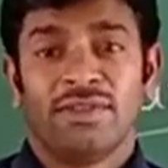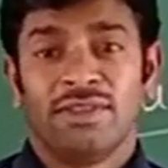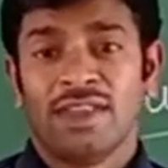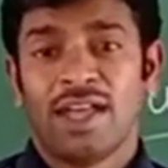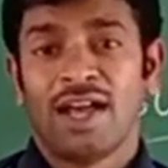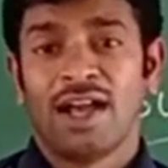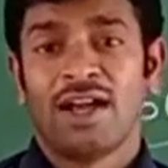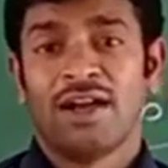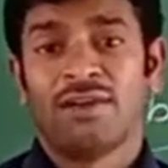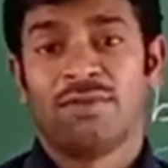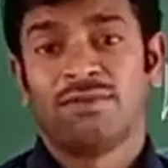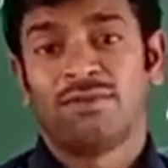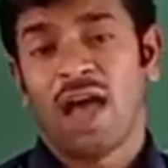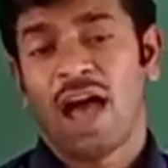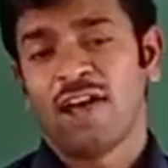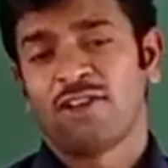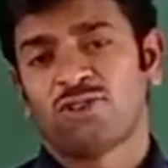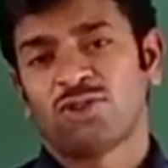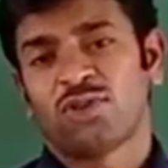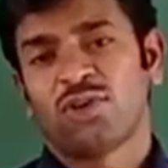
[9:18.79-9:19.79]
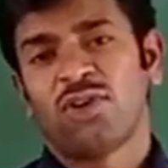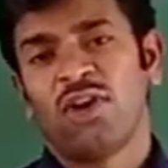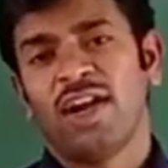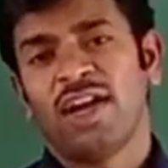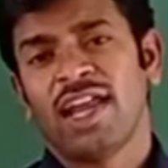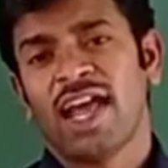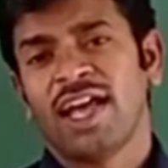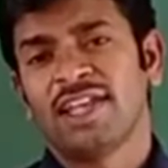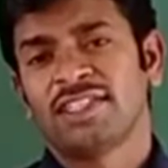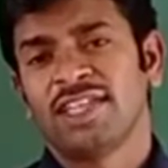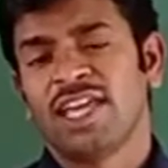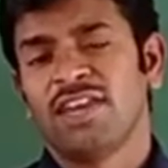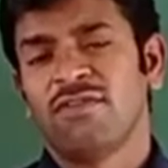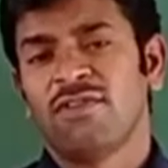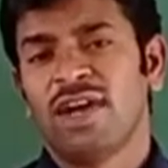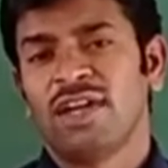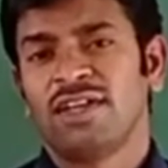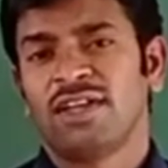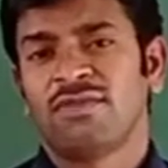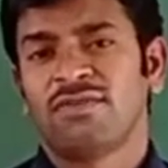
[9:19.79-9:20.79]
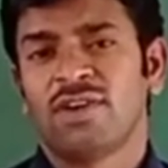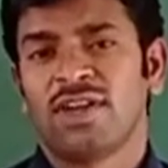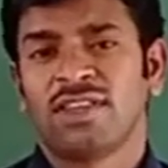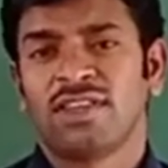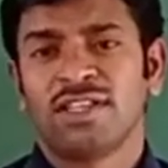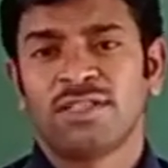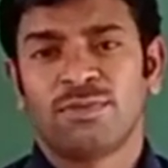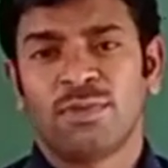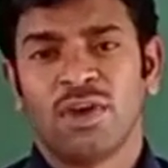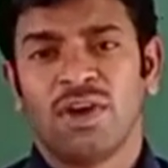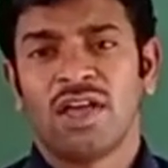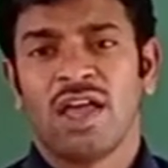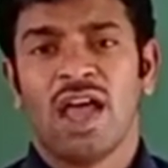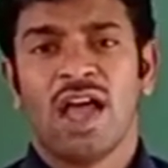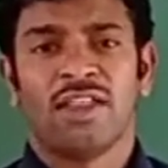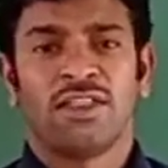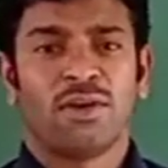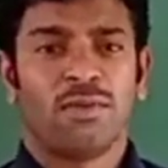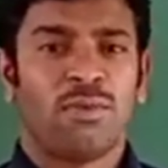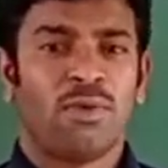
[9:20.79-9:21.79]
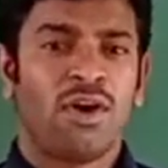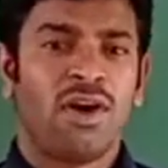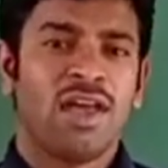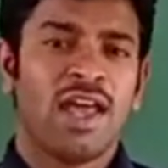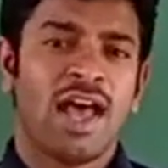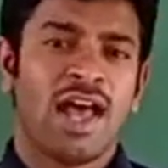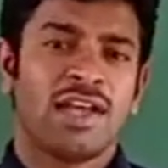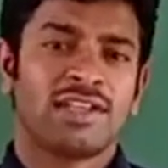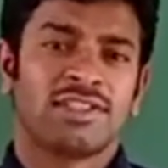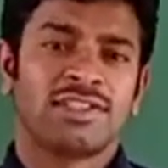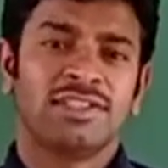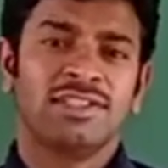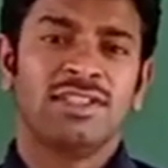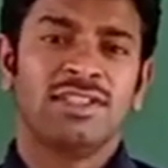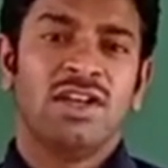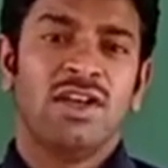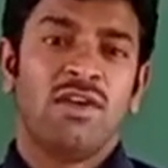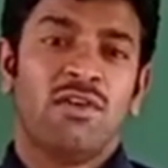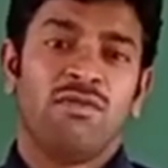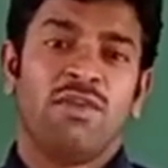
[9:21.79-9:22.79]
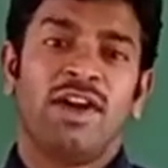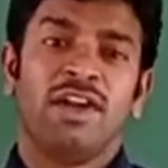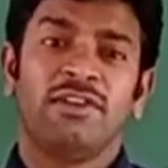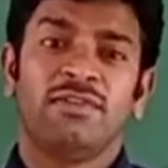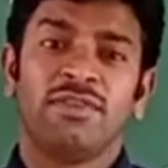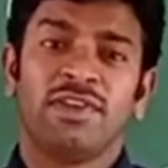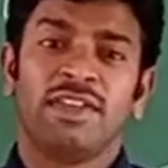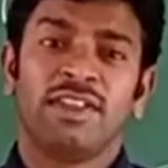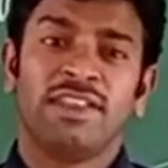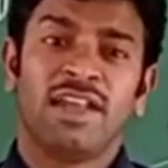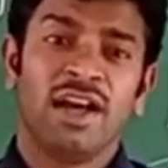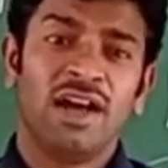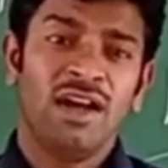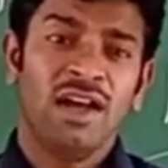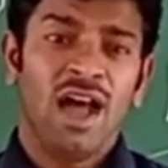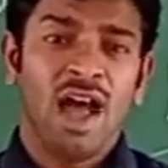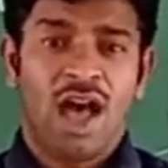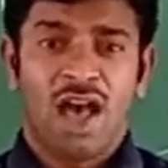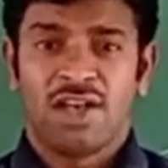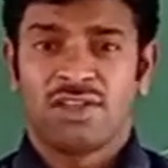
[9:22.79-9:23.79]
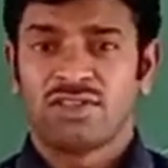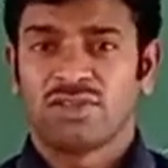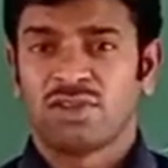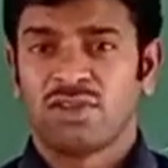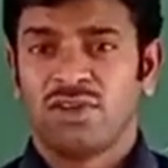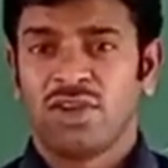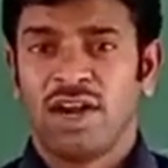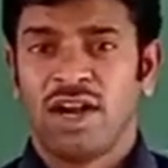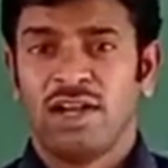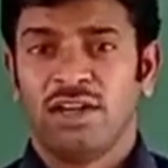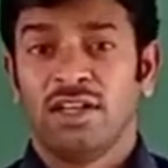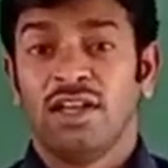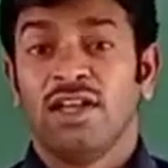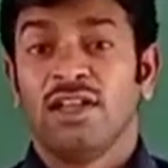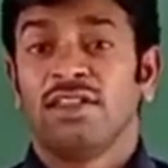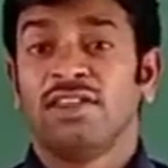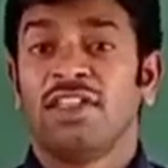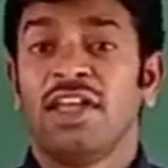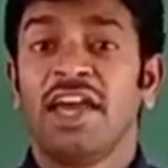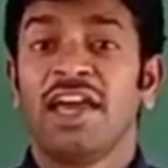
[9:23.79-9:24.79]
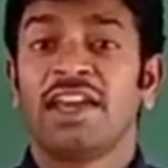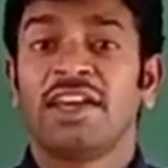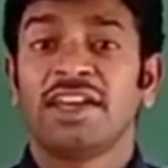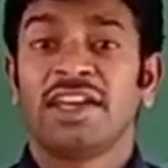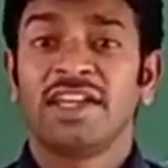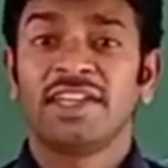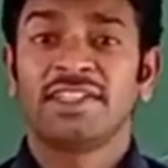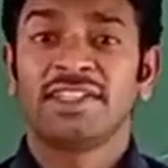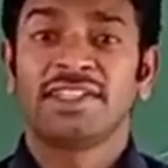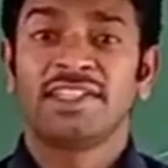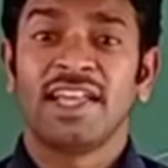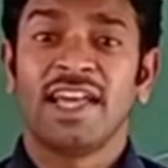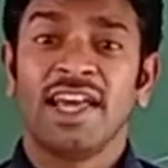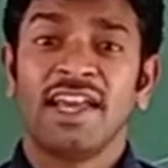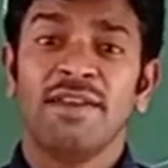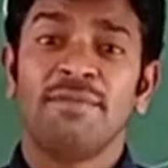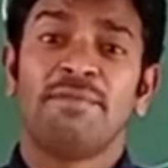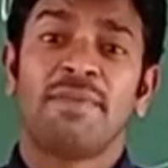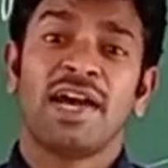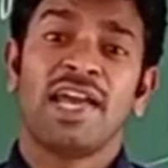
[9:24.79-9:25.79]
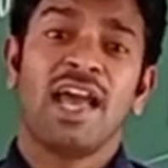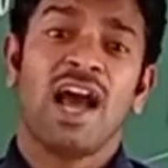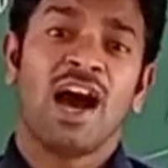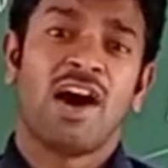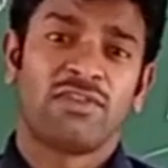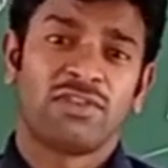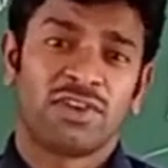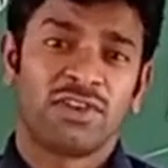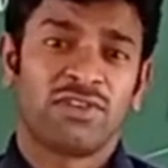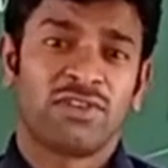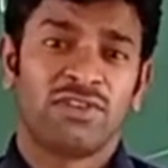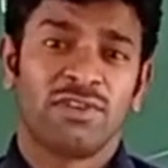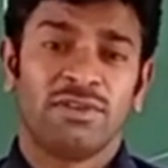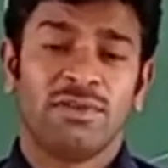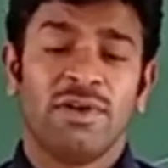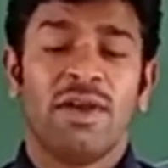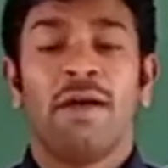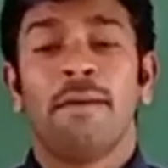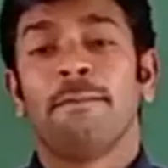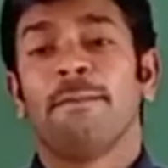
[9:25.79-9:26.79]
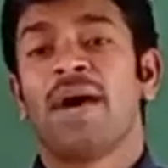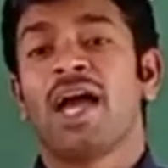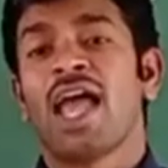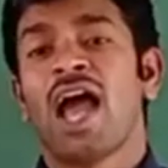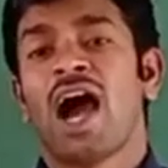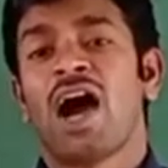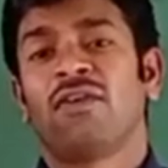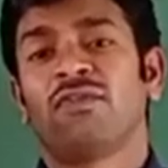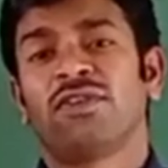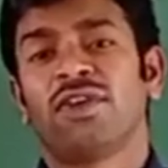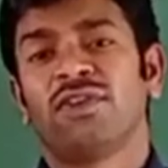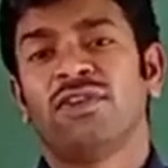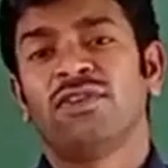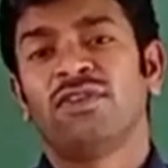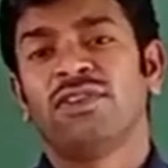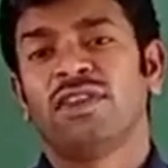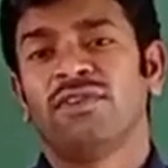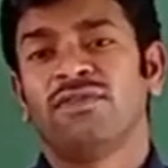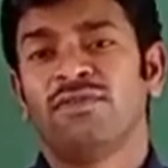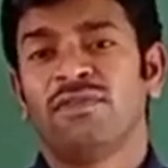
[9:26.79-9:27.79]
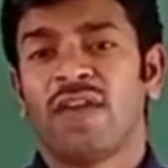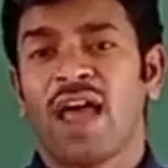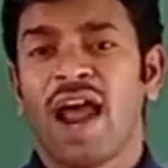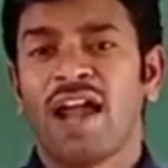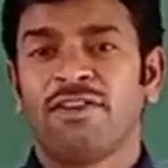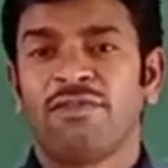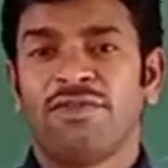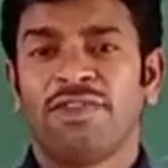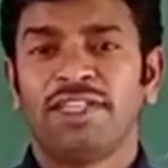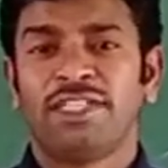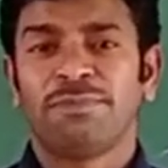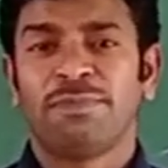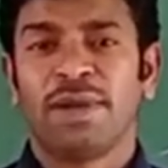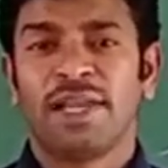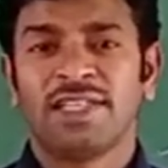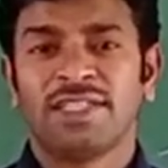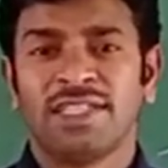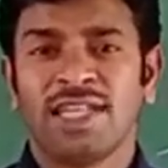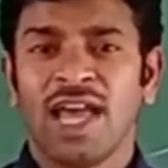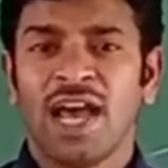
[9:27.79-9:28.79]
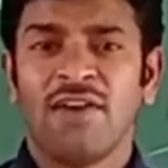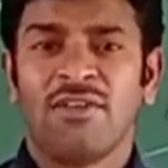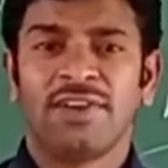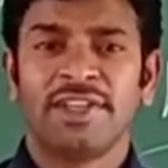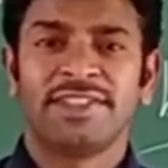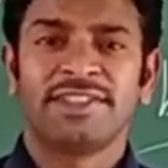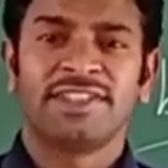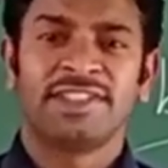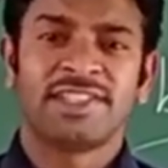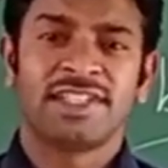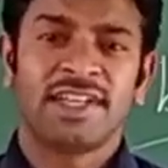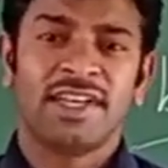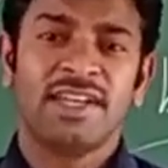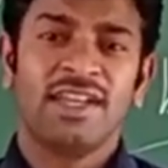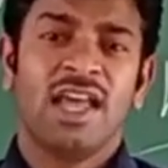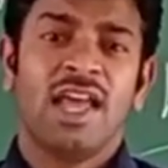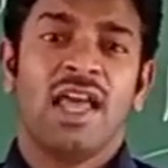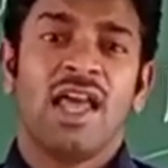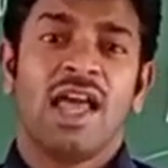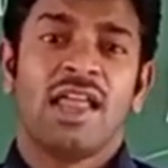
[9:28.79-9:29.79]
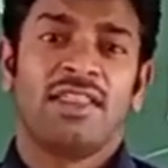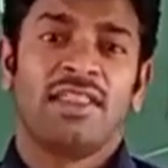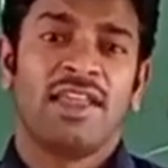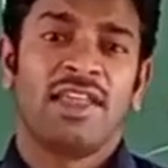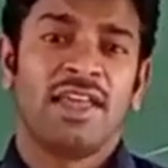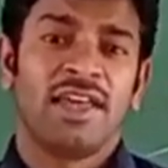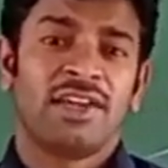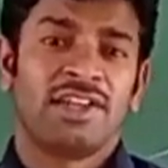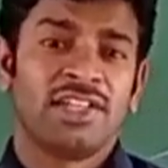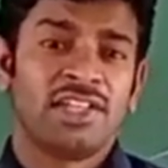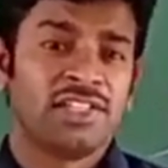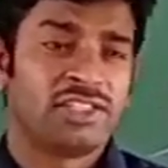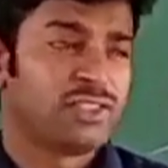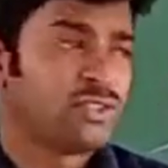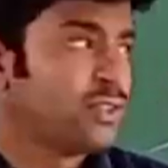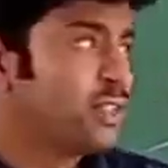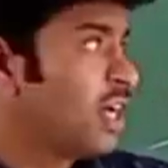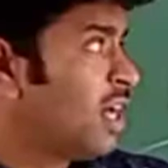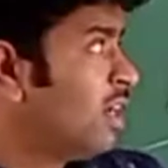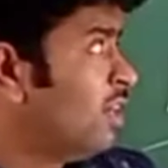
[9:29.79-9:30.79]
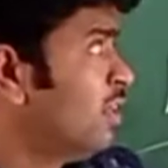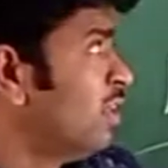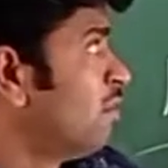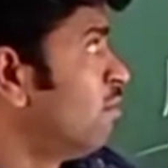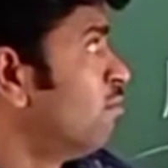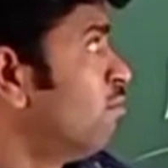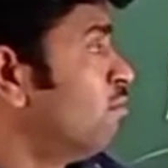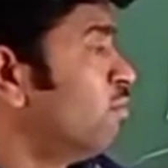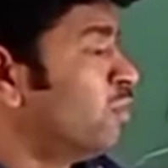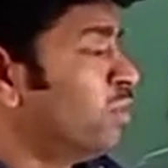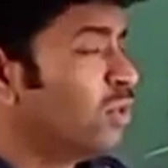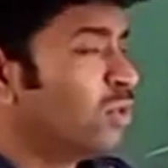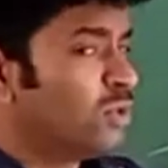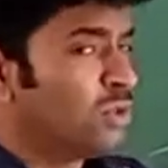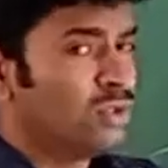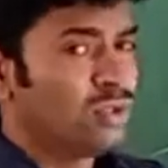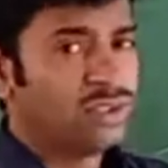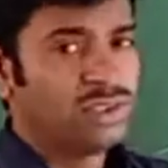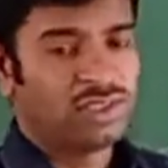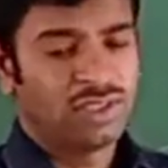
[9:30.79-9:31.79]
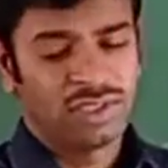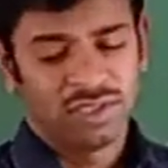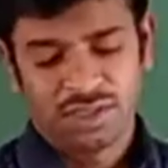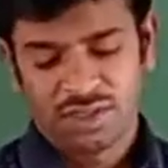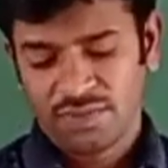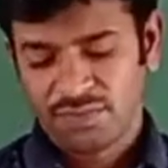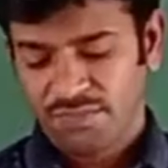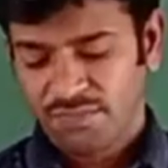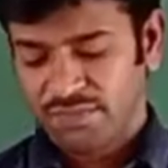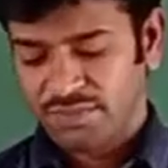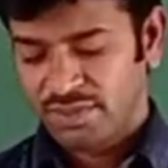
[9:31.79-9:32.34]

The astronaut has invited for this boy, and the boy has went with the astronaut. They reached there by afternoon. By afternoon, at which place they have reached, children? They reached to the moon.